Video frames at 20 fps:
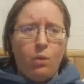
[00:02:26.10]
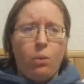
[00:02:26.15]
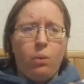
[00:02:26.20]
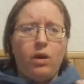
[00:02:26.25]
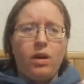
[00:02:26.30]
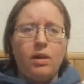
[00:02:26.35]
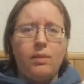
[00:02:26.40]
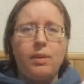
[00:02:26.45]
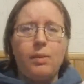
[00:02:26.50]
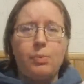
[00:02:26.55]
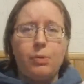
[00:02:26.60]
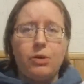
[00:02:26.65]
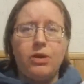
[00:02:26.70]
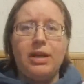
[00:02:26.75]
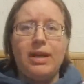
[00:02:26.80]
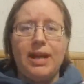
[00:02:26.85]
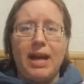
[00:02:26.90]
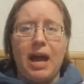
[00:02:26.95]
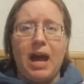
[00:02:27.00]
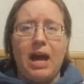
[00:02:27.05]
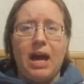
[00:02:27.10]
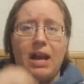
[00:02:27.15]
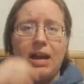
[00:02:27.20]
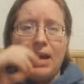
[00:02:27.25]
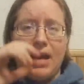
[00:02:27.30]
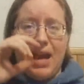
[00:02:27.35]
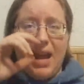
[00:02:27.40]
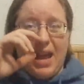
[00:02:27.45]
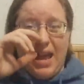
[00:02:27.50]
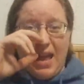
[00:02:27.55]
we're going to be putting
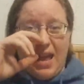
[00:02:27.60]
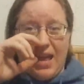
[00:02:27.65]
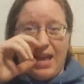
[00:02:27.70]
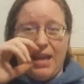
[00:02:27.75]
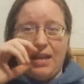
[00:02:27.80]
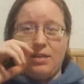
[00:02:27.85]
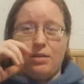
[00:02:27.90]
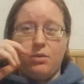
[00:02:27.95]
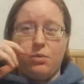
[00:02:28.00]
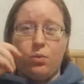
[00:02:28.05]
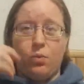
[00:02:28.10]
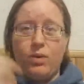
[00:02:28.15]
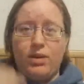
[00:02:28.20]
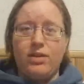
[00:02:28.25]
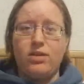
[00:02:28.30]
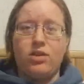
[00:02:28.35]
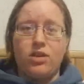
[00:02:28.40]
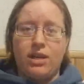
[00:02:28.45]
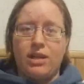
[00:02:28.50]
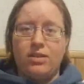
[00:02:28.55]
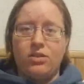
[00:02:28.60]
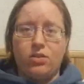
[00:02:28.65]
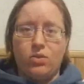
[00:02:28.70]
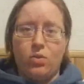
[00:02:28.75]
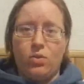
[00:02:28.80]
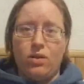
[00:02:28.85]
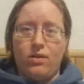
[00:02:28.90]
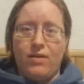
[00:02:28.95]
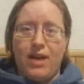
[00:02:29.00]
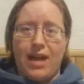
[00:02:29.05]
on a wizarding
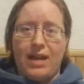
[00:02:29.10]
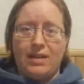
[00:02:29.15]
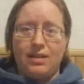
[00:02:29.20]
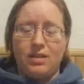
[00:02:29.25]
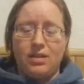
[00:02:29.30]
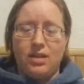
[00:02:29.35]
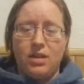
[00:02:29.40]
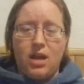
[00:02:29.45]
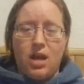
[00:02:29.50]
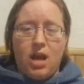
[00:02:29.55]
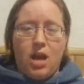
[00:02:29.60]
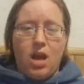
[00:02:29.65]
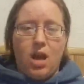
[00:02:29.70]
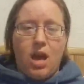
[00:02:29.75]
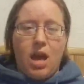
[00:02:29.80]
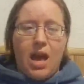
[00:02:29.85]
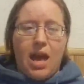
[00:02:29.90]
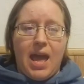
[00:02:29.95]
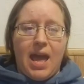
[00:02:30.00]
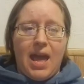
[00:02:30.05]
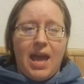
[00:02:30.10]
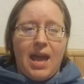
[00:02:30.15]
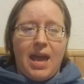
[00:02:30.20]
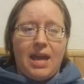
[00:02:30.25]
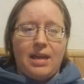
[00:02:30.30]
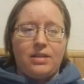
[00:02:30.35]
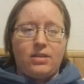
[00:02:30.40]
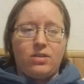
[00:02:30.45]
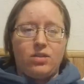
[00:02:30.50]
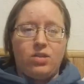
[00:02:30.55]
school event.
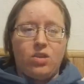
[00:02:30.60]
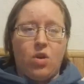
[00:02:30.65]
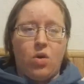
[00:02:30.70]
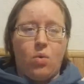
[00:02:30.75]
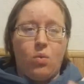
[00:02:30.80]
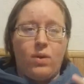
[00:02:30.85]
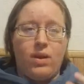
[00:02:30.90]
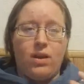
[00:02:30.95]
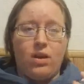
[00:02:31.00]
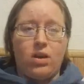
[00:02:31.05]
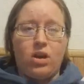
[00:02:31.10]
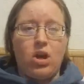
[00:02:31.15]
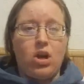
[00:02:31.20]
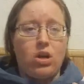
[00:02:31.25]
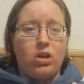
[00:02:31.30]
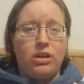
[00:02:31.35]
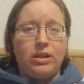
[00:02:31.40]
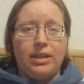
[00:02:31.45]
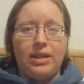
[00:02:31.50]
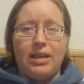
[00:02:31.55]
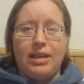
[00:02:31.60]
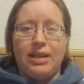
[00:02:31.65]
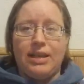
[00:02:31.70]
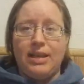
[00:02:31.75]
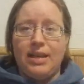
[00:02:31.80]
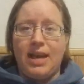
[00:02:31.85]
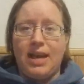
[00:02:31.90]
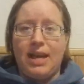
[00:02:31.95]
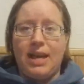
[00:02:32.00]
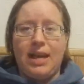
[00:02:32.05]
And so we are currently
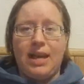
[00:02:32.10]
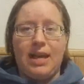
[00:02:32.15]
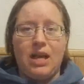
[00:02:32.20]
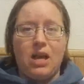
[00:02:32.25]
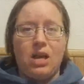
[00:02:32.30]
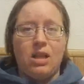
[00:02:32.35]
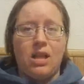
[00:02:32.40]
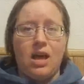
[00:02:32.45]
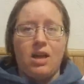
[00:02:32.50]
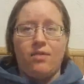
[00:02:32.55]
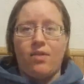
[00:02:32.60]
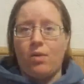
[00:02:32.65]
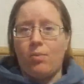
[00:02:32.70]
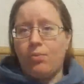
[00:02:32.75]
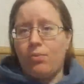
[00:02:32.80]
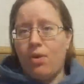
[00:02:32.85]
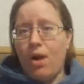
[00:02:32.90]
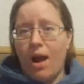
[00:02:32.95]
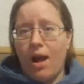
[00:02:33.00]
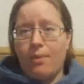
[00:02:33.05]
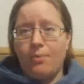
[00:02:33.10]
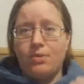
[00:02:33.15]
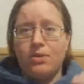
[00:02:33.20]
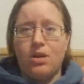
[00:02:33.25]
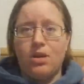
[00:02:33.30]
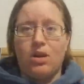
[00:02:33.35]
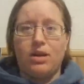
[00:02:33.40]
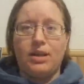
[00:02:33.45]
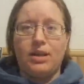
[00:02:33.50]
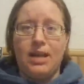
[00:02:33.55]
getting a lot of our
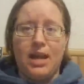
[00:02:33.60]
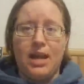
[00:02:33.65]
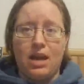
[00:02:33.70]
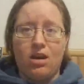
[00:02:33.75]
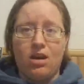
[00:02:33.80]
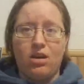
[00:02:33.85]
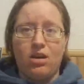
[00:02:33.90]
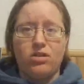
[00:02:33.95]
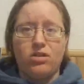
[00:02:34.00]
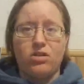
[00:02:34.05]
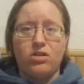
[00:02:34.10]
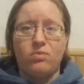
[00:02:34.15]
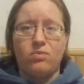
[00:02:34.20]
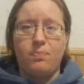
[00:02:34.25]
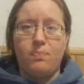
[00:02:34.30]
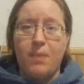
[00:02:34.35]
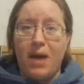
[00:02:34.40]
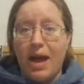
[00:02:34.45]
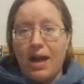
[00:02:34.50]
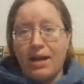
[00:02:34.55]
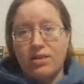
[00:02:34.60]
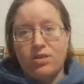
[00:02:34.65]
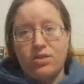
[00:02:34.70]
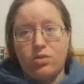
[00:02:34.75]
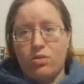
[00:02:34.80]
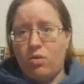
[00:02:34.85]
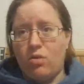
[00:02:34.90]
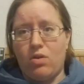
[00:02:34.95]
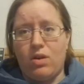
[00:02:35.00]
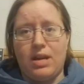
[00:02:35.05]
props, our characters,
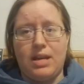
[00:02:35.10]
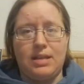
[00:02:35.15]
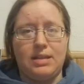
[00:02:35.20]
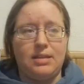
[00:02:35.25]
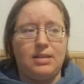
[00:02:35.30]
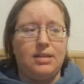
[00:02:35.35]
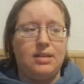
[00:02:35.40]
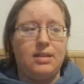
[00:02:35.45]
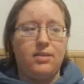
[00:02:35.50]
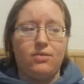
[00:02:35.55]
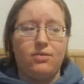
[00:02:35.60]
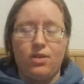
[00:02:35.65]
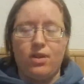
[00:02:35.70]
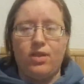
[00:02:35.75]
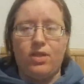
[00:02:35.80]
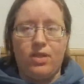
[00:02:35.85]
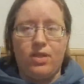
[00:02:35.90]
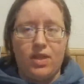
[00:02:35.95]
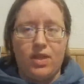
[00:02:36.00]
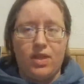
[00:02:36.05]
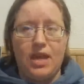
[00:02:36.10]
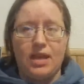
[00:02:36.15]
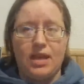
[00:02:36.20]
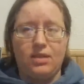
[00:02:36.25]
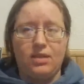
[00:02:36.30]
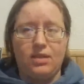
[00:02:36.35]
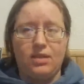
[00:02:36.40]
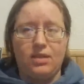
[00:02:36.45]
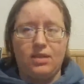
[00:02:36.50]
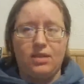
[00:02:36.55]
backstories, different
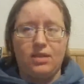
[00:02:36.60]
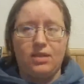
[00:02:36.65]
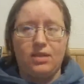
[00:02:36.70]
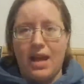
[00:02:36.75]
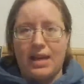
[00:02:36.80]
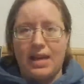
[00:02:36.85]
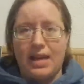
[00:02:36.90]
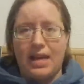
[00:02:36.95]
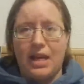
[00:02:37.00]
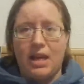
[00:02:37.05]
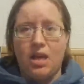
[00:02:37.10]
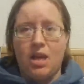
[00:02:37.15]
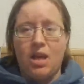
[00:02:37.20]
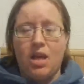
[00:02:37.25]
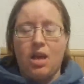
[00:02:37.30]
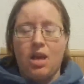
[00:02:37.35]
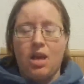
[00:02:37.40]
things ready